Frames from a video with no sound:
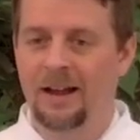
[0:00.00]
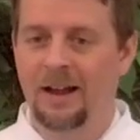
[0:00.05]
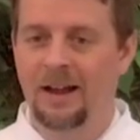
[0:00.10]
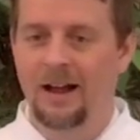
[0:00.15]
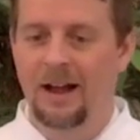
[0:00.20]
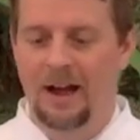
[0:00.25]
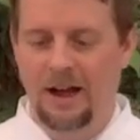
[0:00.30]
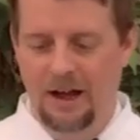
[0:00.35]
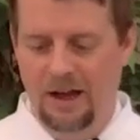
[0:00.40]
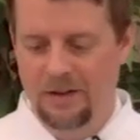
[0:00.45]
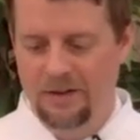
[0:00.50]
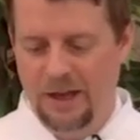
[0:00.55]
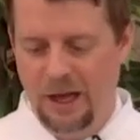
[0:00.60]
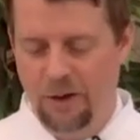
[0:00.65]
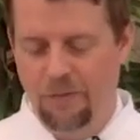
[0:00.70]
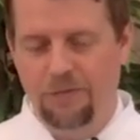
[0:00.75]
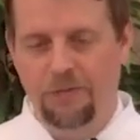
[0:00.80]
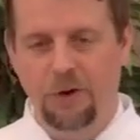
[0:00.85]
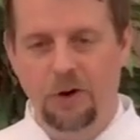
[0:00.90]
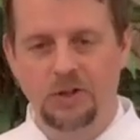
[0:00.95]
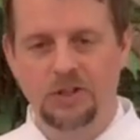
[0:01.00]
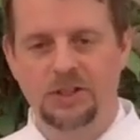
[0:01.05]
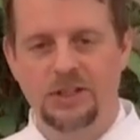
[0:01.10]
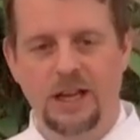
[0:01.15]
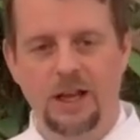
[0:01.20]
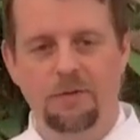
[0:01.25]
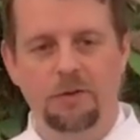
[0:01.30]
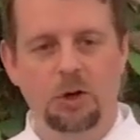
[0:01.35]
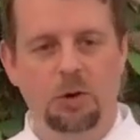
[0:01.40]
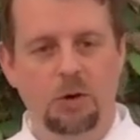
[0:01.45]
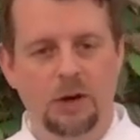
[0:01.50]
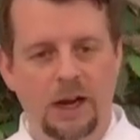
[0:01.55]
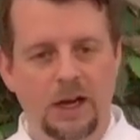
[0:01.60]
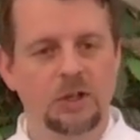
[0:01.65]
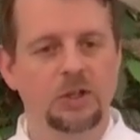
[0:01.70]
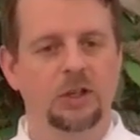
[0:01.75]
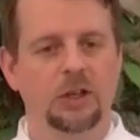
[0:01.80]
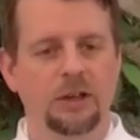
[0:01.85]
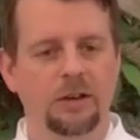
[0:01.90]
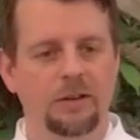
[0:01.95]
on that first day of
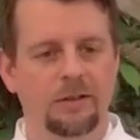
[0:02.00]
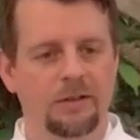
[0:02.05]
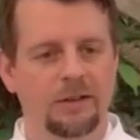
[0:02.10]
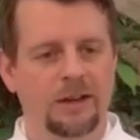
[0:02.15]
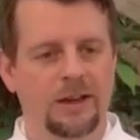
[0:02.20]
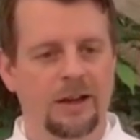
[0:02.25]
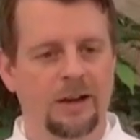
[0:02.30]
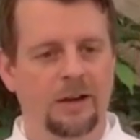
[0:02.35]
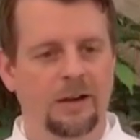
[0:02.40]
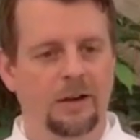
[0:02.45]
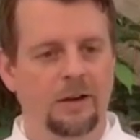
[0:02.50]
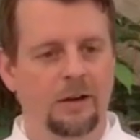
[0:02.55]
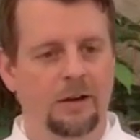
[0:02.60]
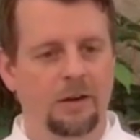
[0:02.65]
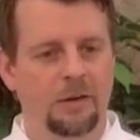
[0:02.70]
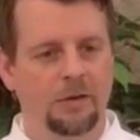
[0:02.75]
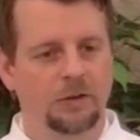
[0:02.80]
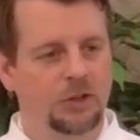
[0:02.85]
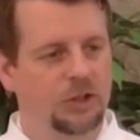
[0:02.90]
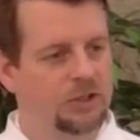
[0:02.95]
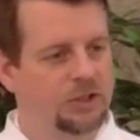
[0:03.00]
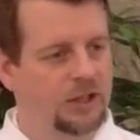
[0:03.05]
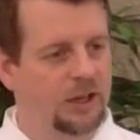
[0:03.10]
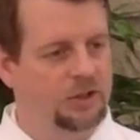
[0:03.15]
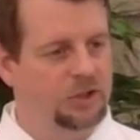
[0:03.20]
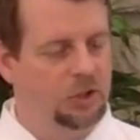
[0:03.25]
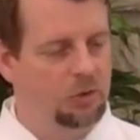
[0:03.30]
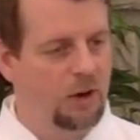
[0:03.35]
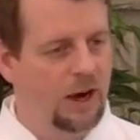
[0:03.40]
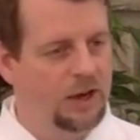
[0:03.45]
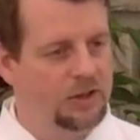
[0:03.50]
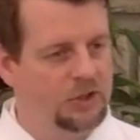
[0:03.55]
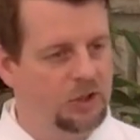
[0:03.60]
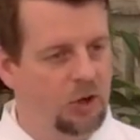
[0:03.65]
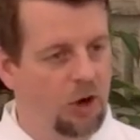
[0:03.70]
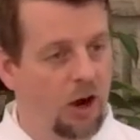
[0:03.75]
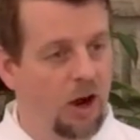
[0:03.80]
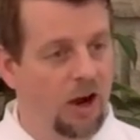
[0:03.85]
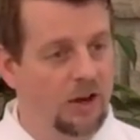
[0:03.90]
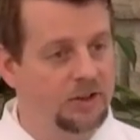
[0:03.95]
creation, just as Christ
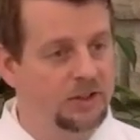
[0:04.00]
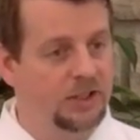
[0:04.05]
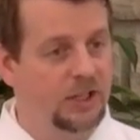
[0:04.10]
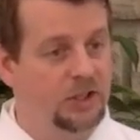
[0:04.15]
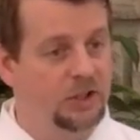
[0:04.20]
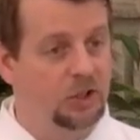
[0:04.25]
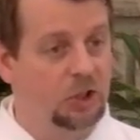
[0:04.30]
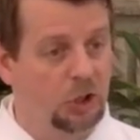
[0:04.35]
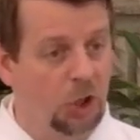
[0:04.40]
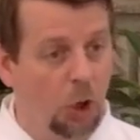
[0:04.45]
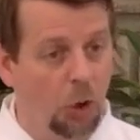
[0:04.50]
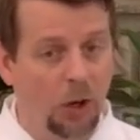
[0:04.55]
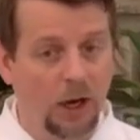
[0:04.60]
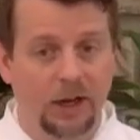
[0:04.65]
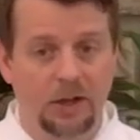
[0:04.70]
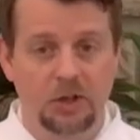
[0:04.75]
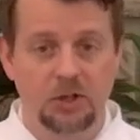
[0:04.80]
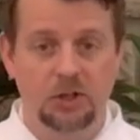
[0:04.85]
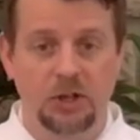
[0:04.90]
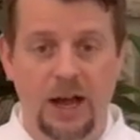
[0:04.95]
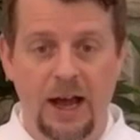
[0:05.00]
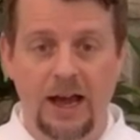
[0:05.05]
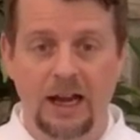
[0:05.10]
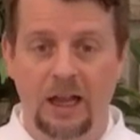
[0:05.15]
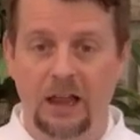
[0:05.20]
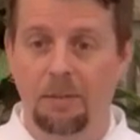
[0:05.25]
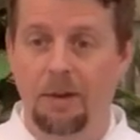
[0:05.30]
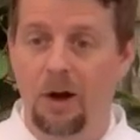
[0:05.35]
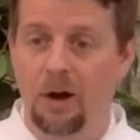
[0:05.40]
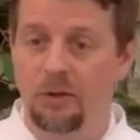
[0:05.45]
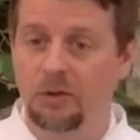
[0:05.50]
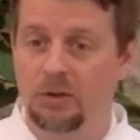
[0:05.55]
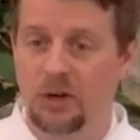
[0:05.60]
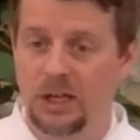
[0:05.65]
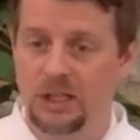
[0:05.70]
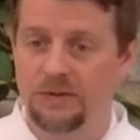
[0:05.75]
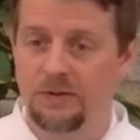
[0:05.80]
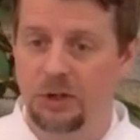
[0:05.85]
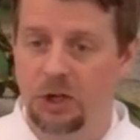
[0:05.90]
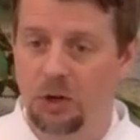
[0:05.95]
caused his glory to shine on the Mount of
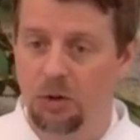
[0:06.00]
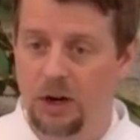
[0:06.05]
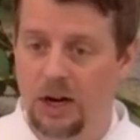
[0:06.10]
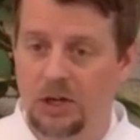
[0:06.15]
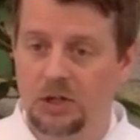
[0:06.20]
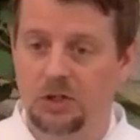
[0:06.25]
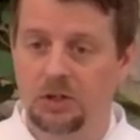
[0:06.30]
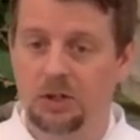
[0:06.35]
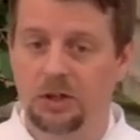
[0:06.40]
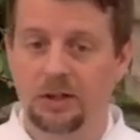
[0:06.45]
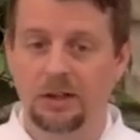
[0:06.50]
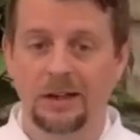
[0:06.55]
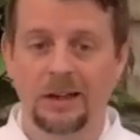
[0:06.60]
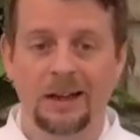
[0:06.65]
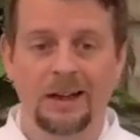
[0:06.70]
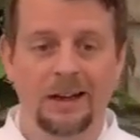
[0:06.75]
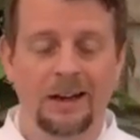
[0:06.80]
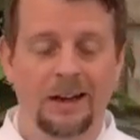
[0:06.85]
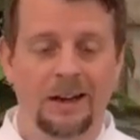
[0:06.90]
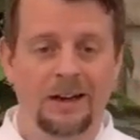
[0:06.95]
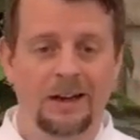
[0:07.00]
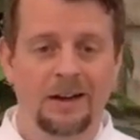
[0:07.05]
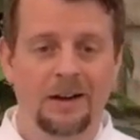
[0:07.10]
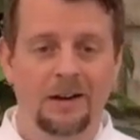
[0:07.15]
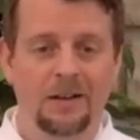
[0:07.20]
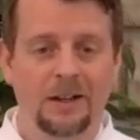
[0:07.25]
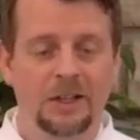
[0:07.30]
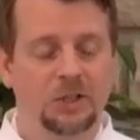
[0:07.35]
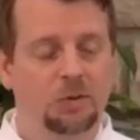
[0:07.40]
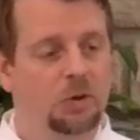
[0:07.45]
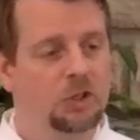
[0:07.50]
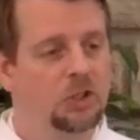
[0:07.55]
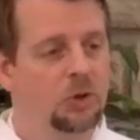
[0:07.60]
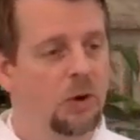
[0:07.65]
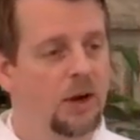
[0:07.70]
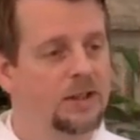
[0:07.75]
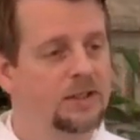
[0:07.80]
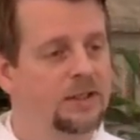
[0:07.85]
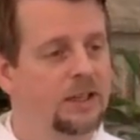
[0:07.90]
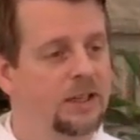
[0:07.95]
Transfiguration Let's
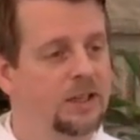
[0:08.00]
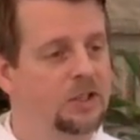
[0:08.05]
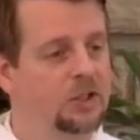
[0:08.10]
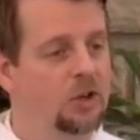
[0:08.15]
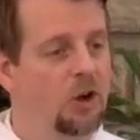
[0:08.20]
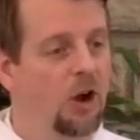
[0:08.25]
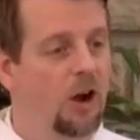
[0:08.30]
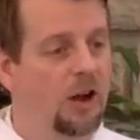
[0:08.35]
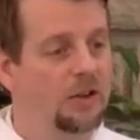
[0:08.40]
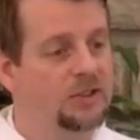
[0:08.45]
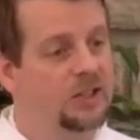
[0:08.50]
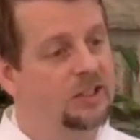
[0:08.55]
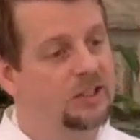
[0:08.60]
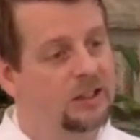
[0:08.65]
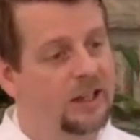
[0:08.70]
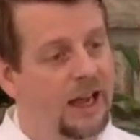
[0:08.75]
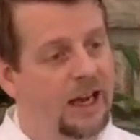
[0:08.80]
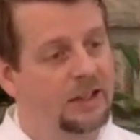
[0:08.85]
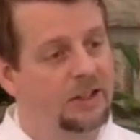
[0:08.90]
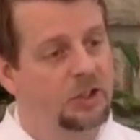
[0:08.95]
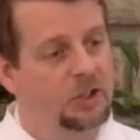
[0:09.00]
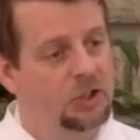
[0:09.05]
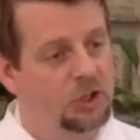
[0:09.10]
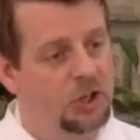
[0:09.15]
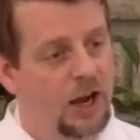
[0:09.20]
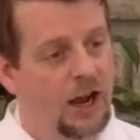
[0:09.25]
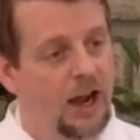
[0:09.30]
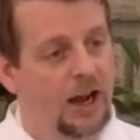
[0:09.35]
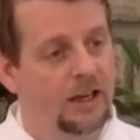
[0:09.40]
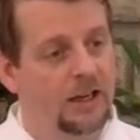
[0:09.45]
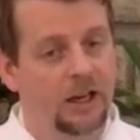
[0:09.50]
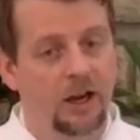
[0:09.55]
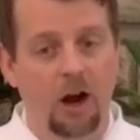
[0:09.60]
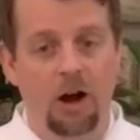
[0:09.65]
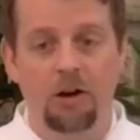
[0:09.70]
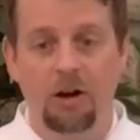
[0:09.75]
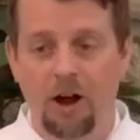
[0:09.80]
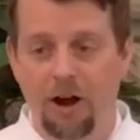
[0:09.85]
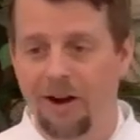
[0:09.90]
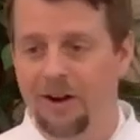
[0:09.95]
rejoice that He's caused His light to shine in our
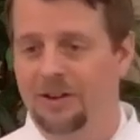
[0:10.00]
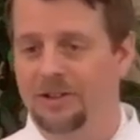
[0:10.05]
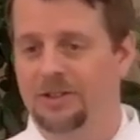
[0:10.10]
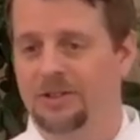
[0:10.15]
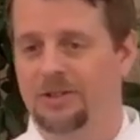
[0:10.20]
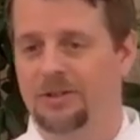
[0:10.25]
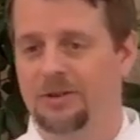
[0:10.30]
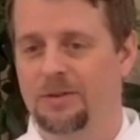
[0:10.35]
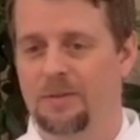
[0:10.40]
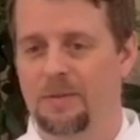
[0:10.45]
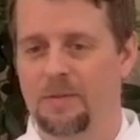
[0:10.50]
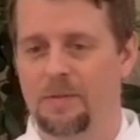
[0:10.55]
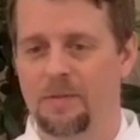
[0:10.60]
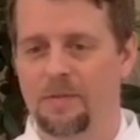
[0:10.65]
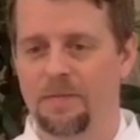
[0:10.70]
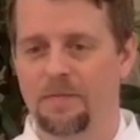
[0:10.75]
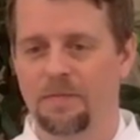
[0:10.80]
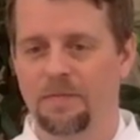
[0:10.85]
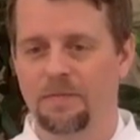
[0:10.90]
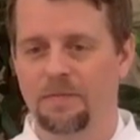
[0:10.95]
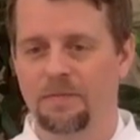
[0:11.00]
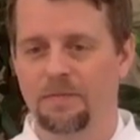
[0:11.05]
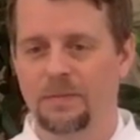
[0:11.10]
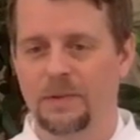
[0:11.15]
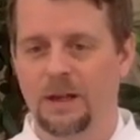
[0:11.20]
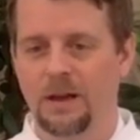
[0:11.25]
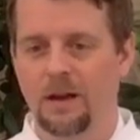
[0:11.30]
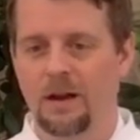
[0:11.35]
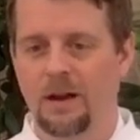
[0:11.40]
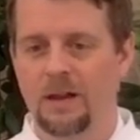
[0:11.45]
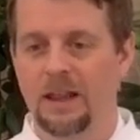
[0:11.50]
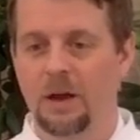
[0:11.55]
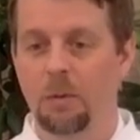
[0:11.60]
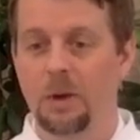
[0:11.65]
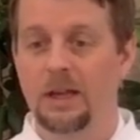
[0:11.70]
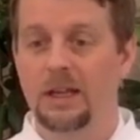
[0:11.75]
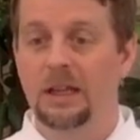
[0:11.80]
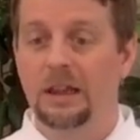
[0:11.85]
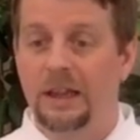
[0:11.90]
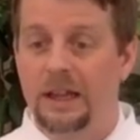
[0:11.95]
hearts and that we
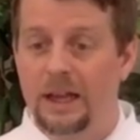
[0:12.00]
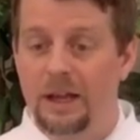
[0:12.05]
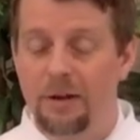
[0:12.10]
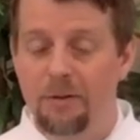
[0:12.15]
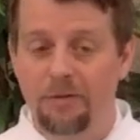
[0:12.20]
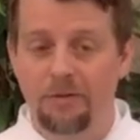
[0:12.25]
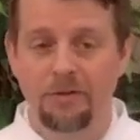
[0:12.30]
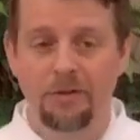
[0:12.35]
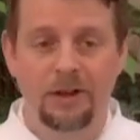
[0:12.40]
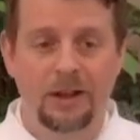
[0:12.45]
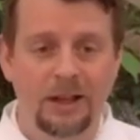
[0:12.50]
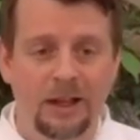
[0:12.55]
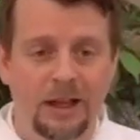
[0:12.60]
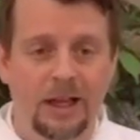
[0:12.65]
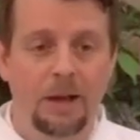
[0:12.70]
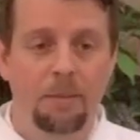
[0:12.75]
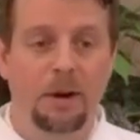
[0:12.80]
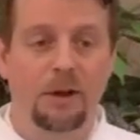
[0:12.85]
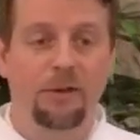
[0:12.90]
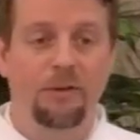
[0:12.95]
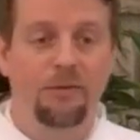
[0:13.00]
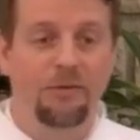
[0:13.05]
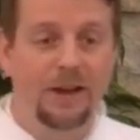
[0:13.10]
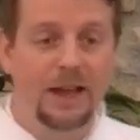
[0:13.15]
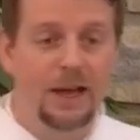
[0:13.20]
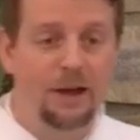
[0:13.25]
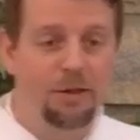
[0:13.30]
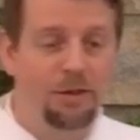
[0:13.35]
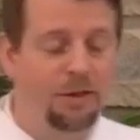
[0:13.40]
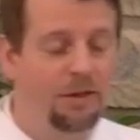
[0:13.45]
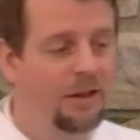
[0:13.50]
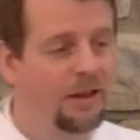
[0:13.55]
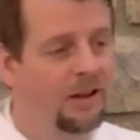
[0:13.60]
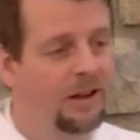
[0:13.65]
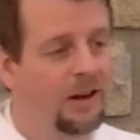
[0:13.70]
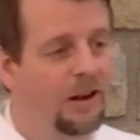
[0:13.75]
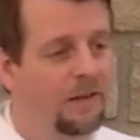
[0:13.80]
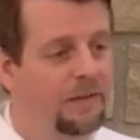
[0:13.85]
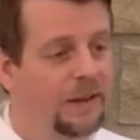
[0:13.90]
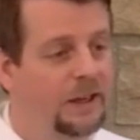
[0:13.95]
can live by the faith
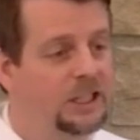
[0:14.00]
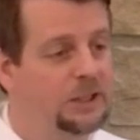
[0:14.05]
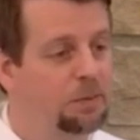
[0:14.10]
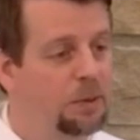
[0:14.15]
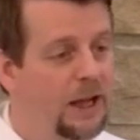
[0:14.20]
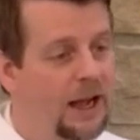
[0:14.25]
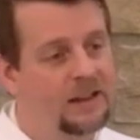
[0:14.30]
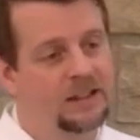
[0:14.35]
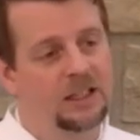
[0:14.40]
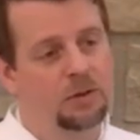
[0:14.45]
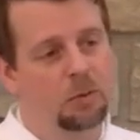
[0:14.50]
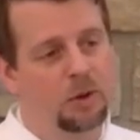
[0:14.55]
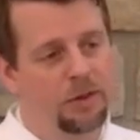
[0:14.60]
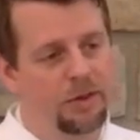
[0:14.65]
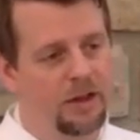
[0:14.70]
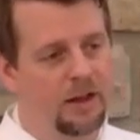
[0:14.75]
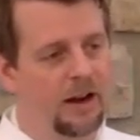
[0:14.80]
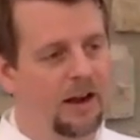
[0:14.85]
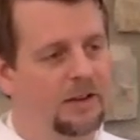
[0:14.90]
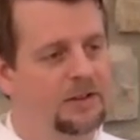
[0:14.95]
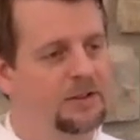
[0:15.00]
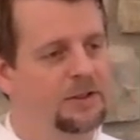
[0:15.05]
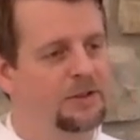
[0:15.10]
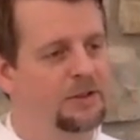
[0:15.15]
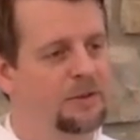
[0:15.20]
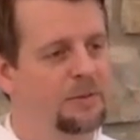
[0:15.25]
that He's planted within us.